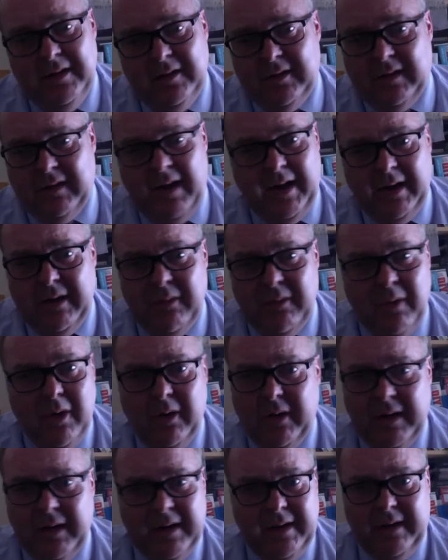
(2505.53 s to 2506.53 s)
slightly
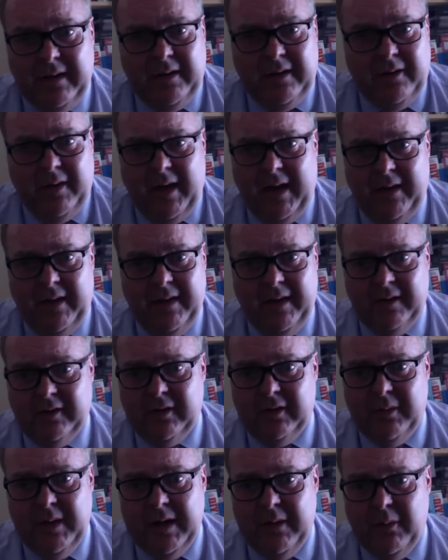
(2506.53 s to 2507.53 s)
wrong. You know,
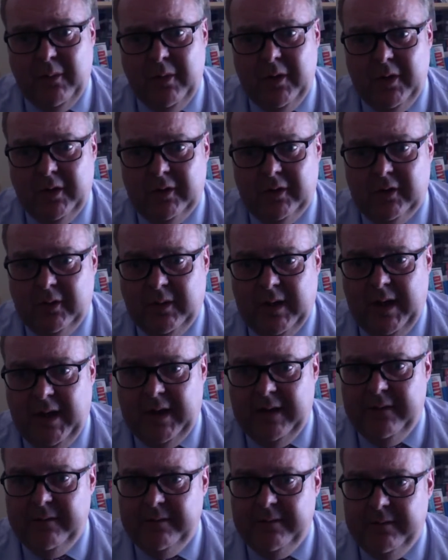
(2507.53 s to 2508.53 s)
that's the way it works.
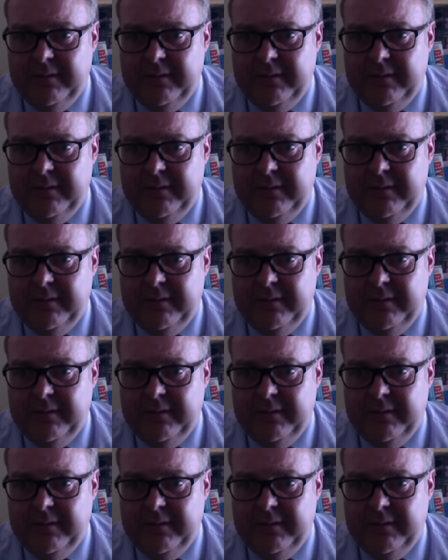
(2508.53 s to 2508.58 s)
Okay.